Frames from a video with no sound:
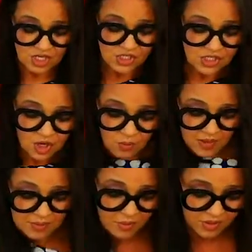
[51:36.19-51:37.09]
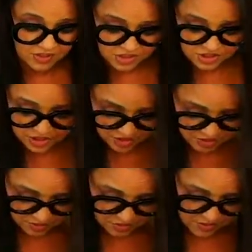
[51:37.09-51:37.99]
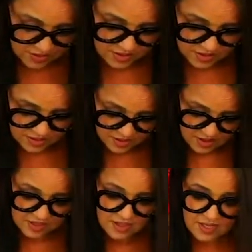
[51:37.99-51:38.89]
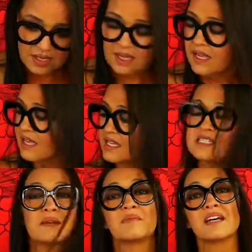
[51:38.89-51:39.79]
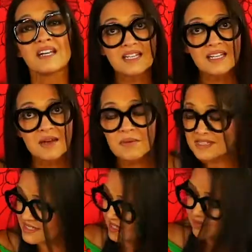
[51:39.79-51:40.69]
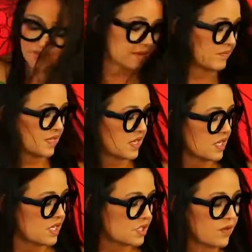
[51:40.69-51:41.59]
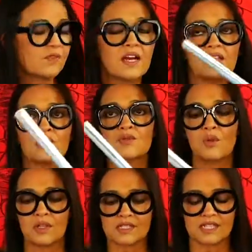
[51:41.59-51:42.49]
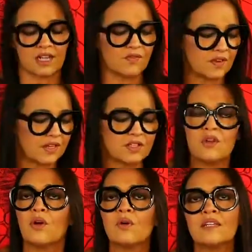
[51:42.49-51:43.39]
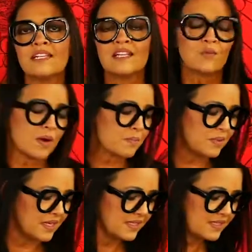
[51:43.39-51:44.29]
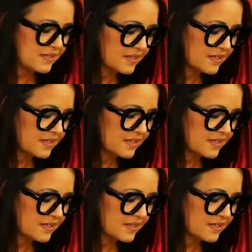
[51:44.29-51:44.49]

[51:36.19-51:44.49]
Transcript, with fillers: So what I'm going to do is I'm gonna get out my cellophane. So I've got this roll of cellophane. You only need one piece.